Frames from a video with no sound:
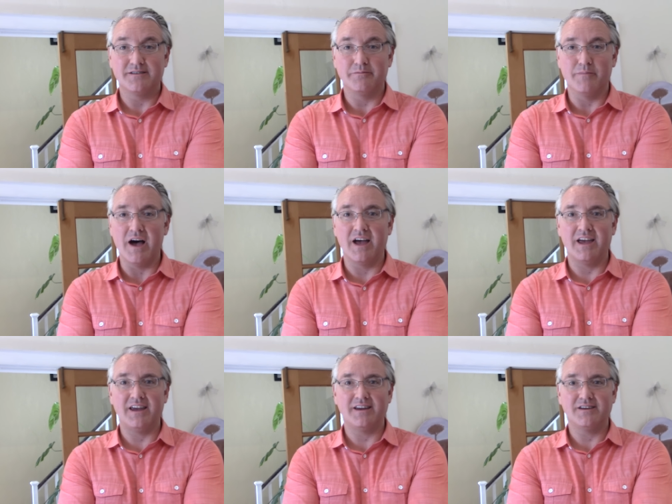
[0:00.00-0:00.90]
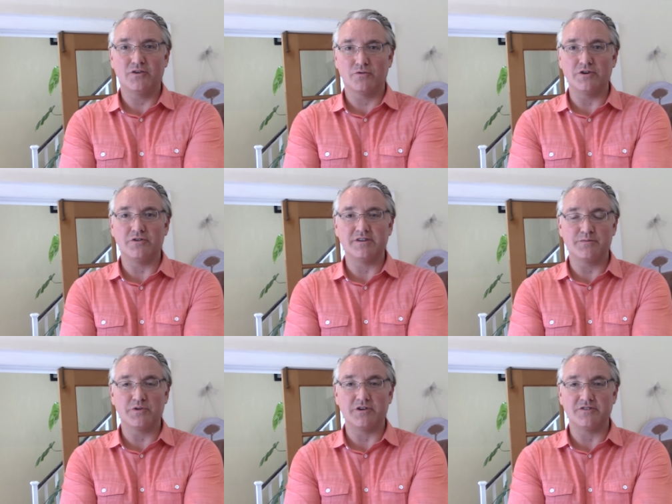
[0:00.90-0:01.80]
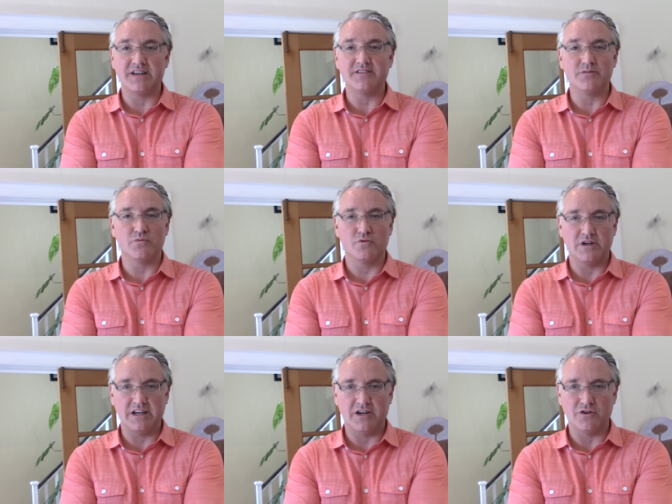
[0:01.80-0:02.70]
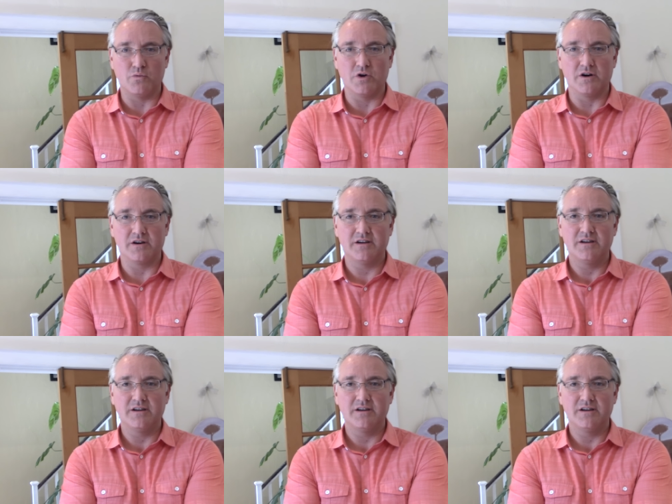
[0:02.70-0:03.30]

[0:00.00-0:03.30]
My crew is producing some really good work,